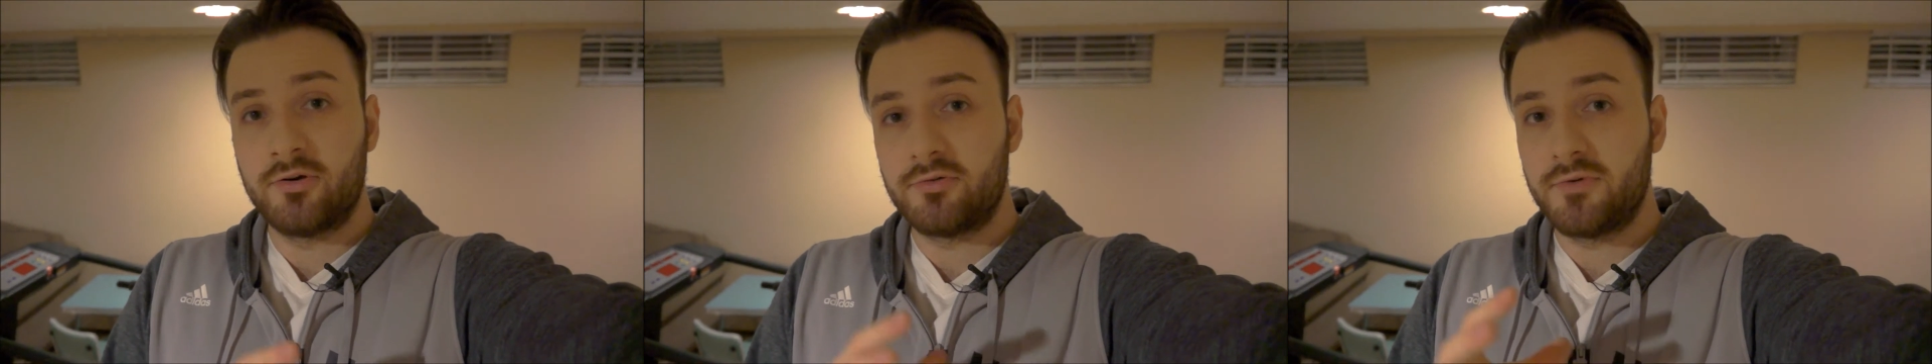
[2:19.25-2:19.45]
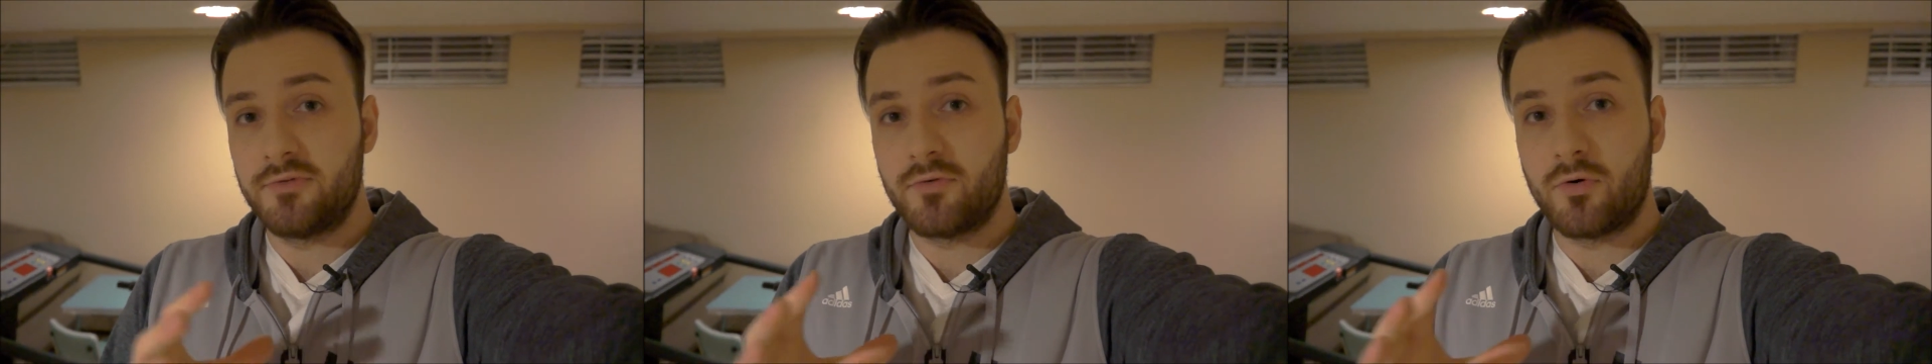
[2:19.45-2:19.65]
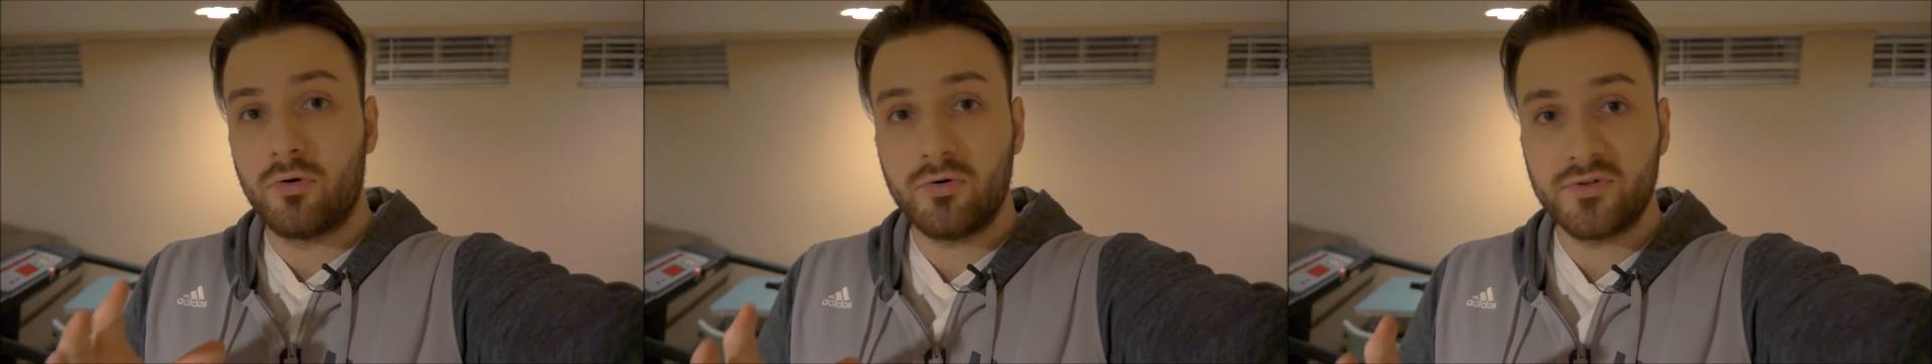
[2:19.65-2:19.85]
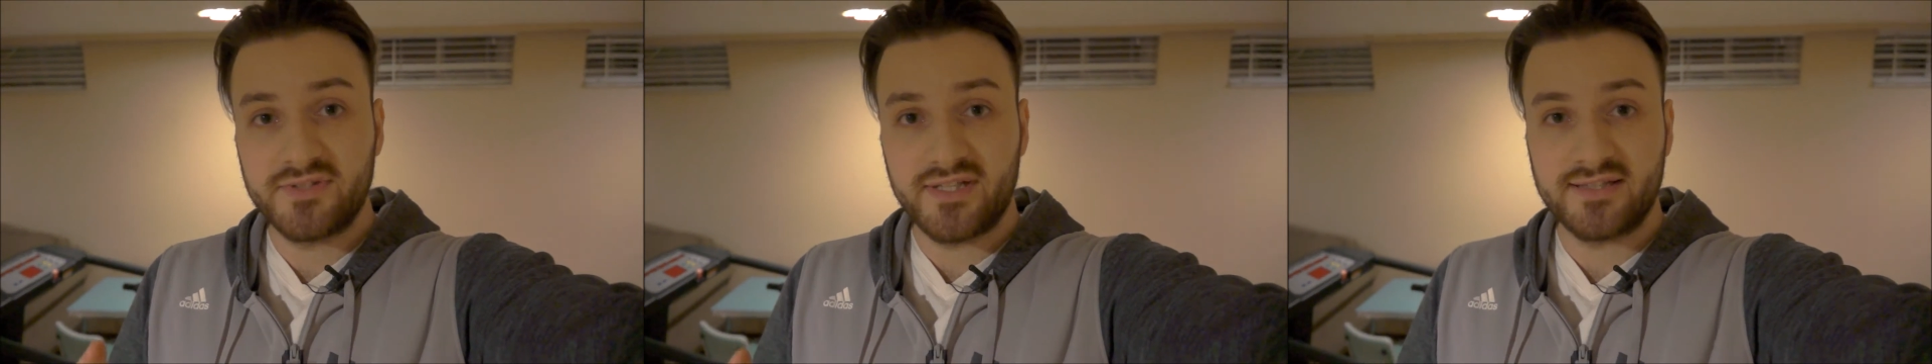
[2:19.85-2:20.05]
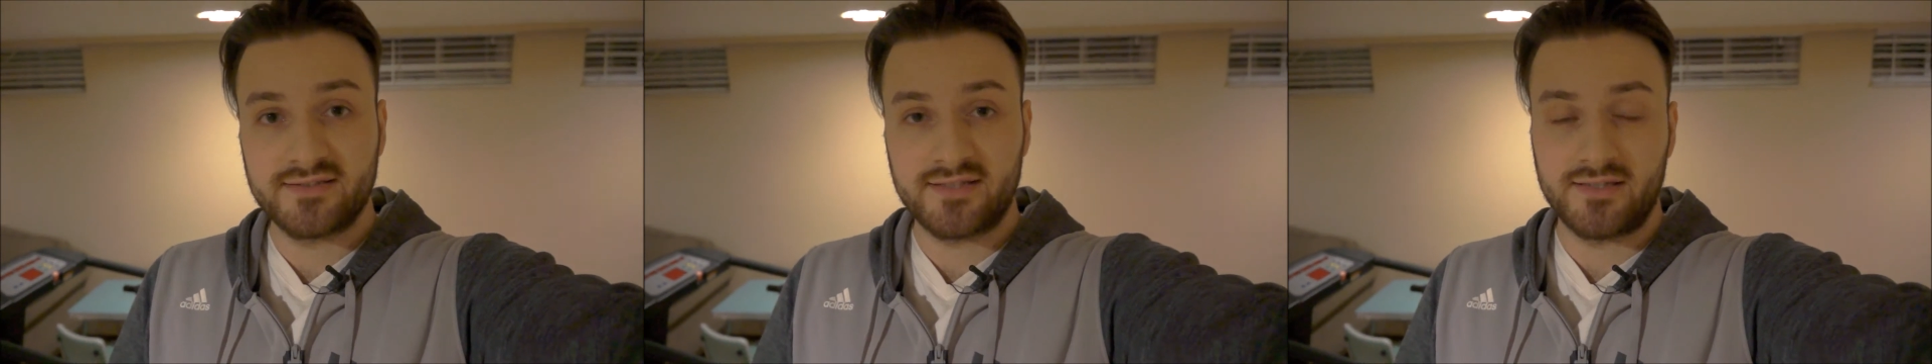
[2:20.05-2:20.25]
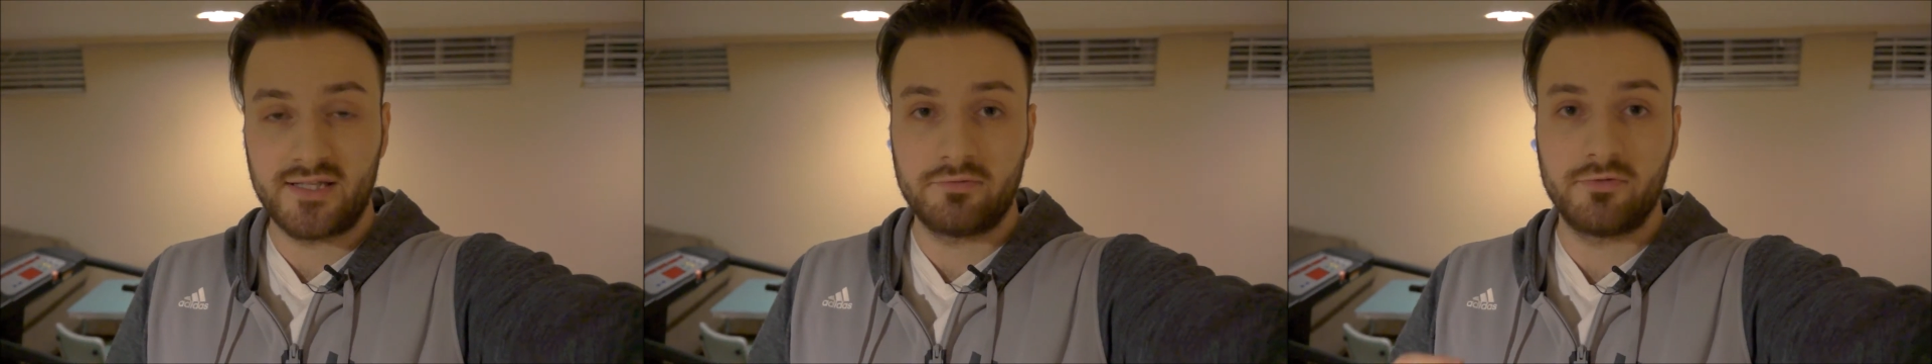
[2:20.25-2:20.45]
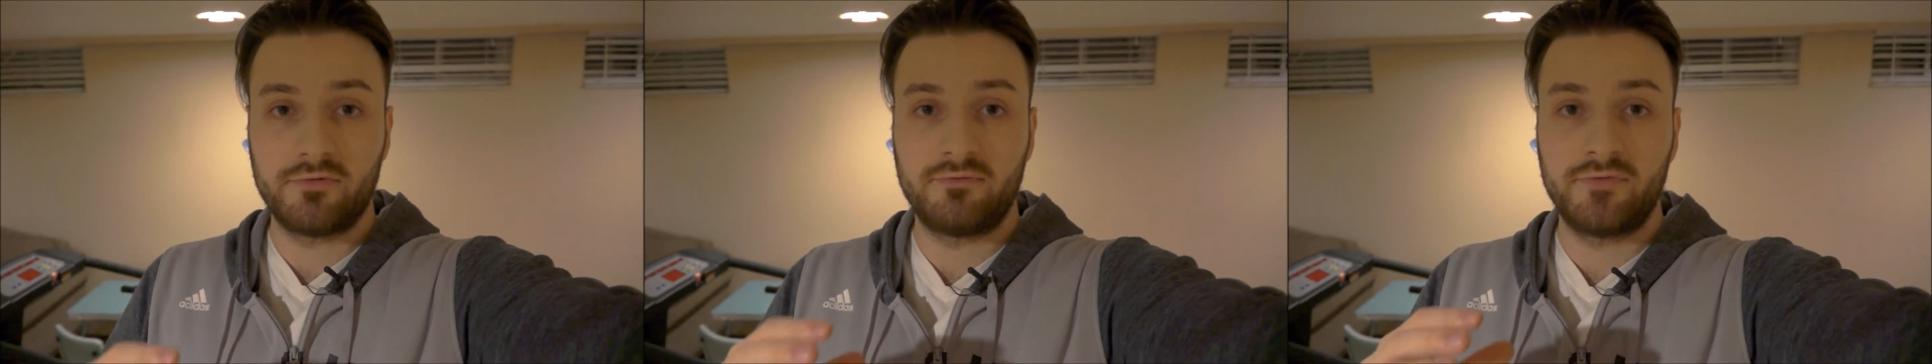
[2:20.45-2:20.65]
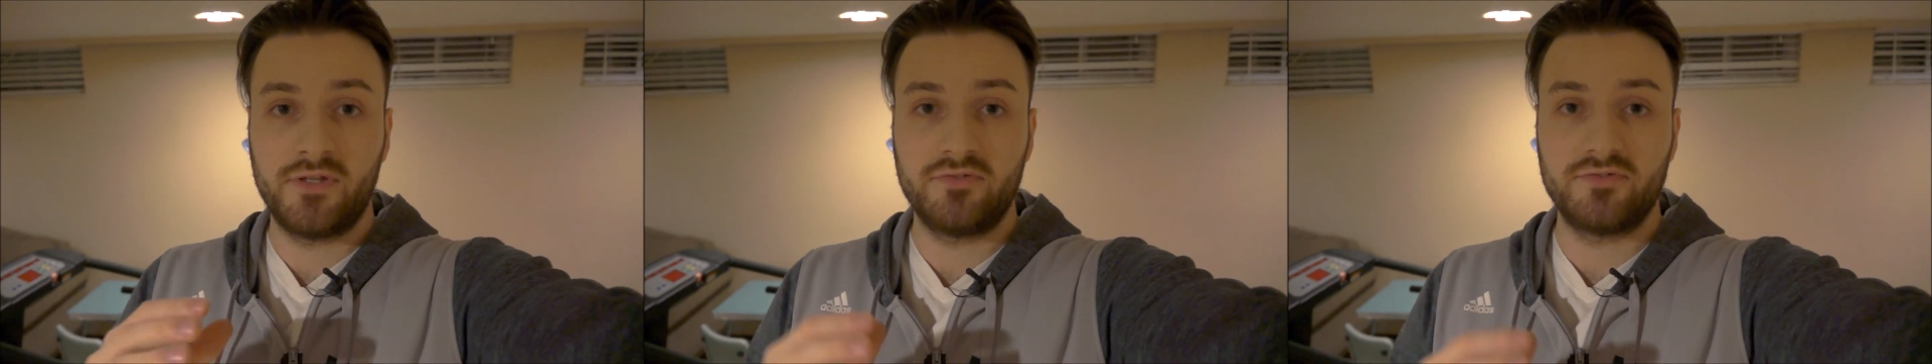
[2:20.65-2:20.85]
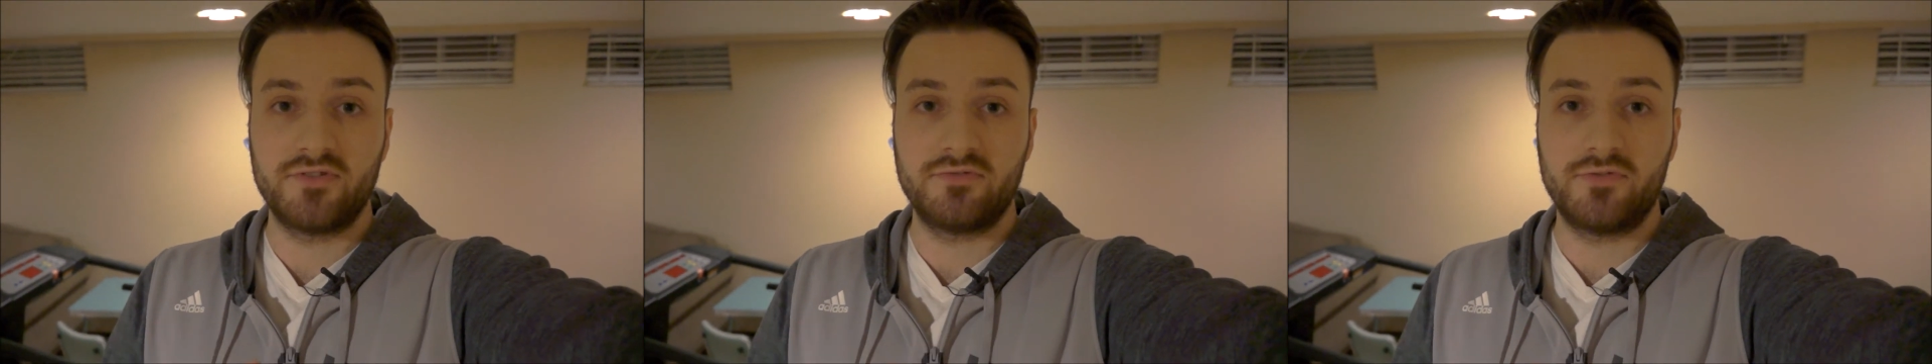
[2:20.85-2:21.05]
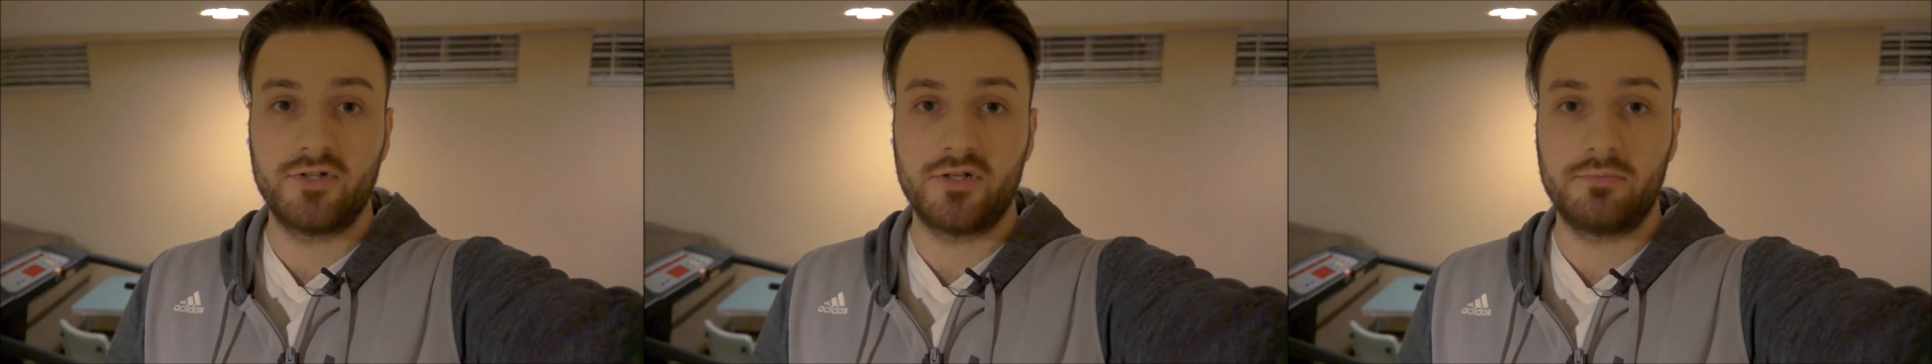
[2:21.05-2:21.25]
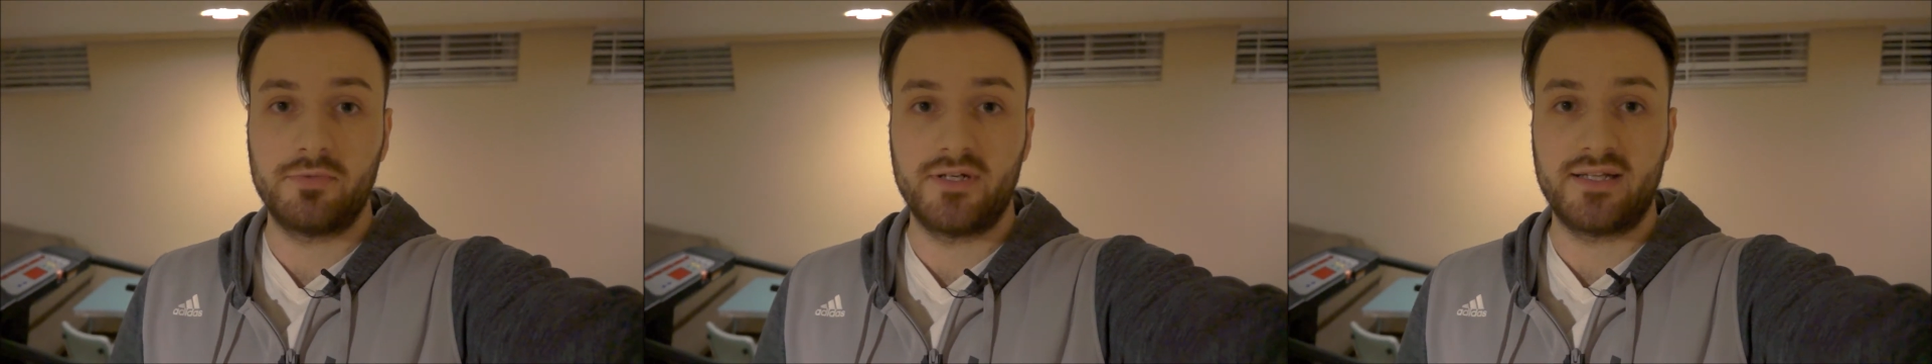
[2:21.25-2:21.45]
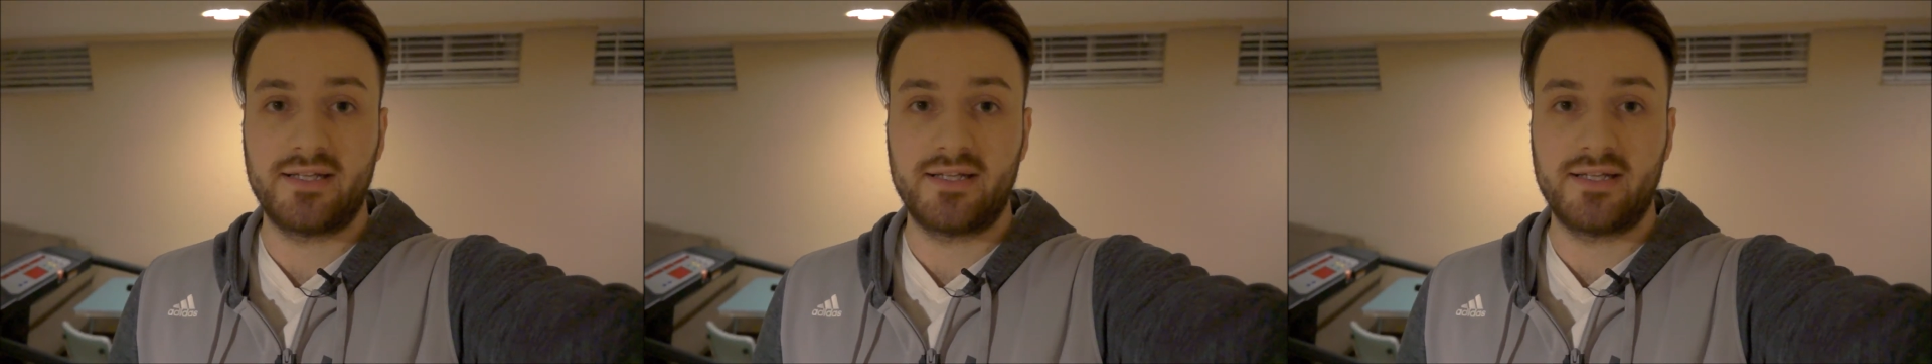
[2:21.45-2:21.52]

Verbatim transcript: remove the whole disc, and they will fuse the vertebrae